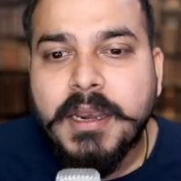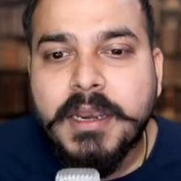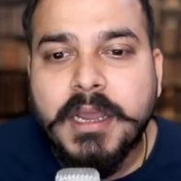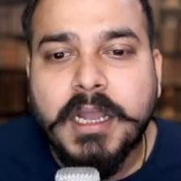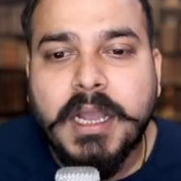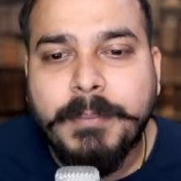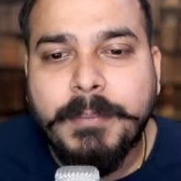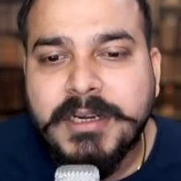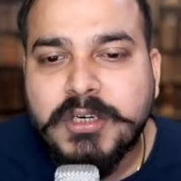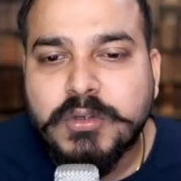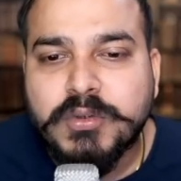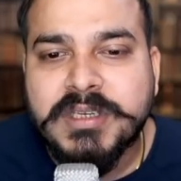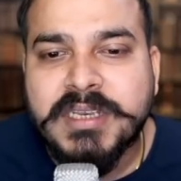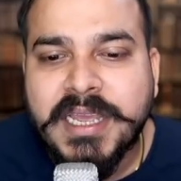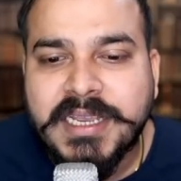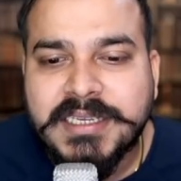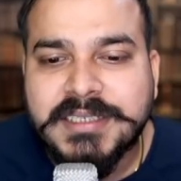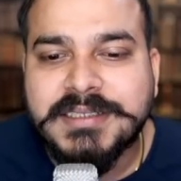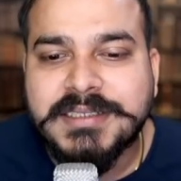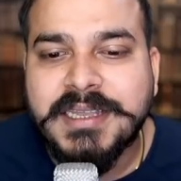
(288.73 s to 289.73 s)
Now, coming to the
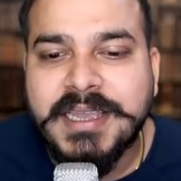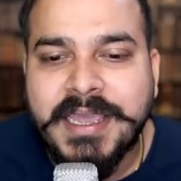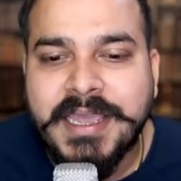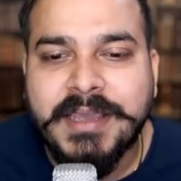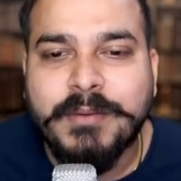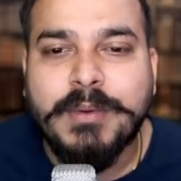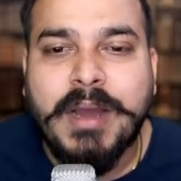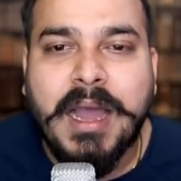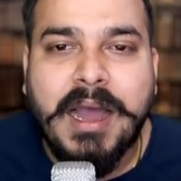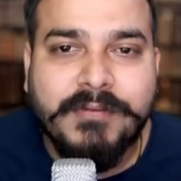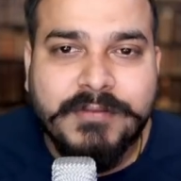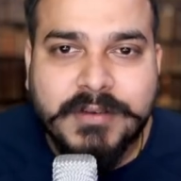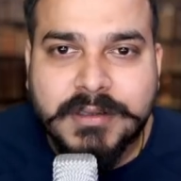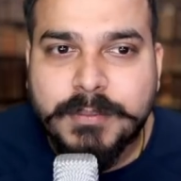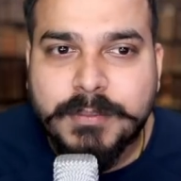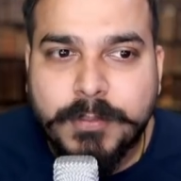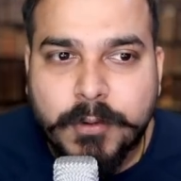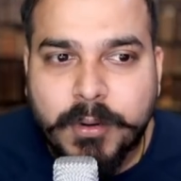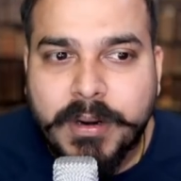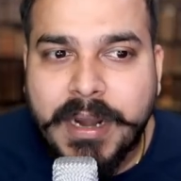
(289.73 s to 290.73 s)
next thing, after
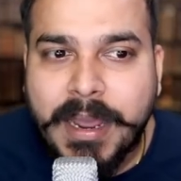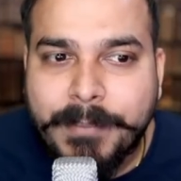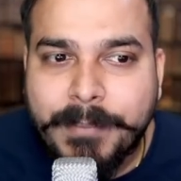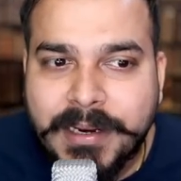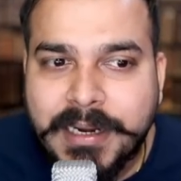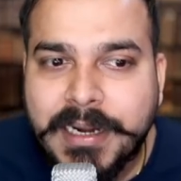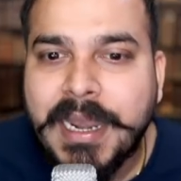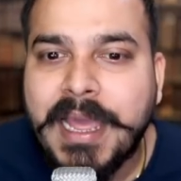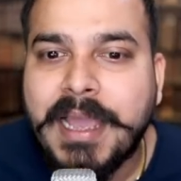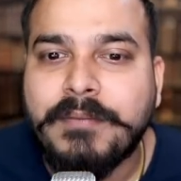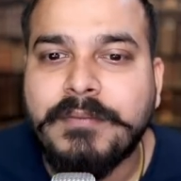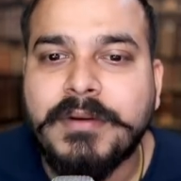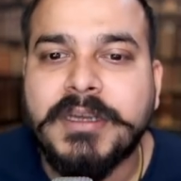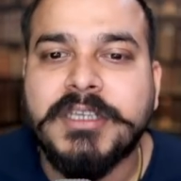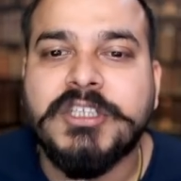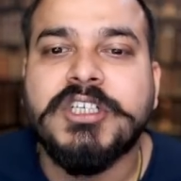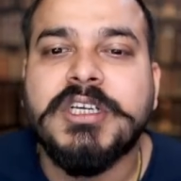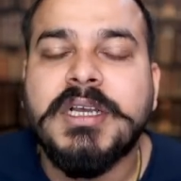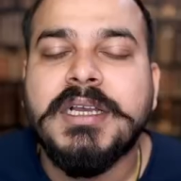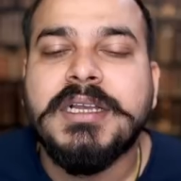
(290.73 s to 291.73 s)
the programming
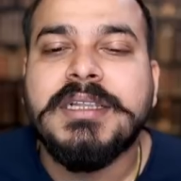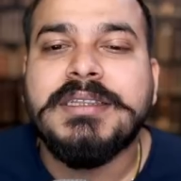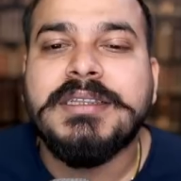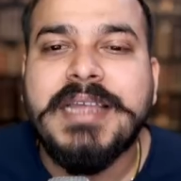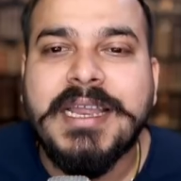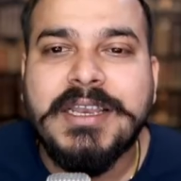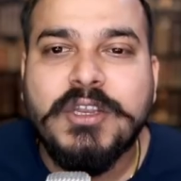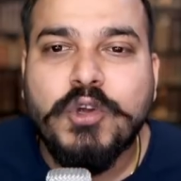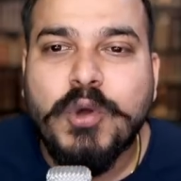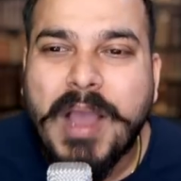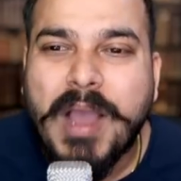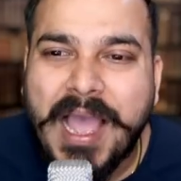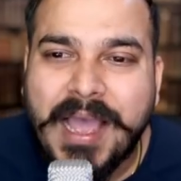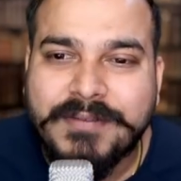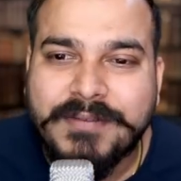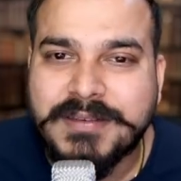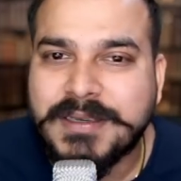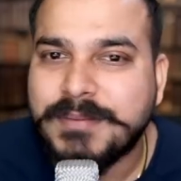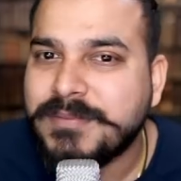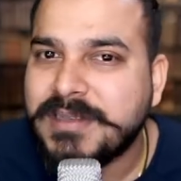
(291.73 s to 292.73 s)
language, then you
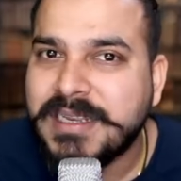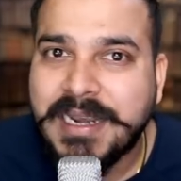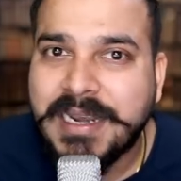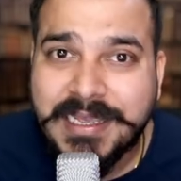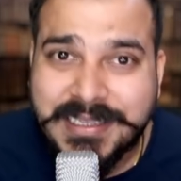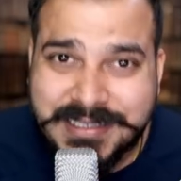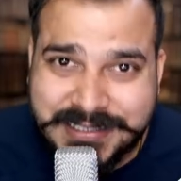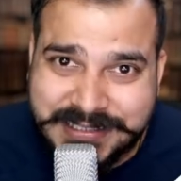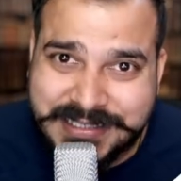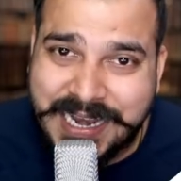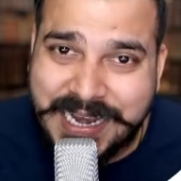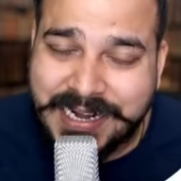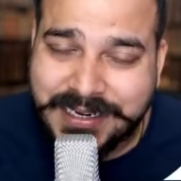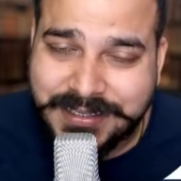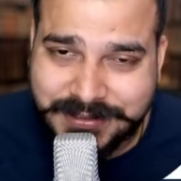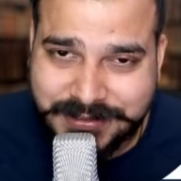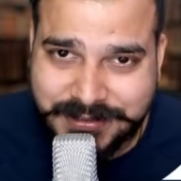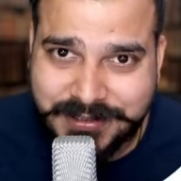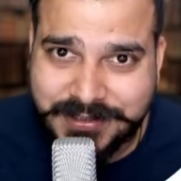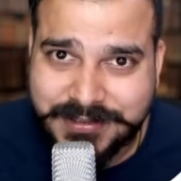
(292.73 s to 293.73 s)
have something like
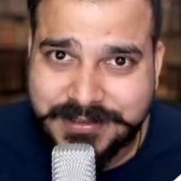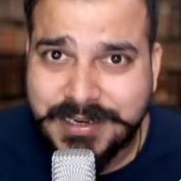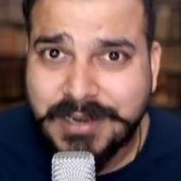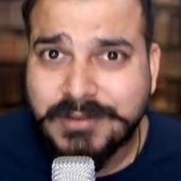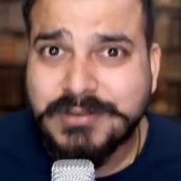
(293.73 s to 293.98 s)
statistics.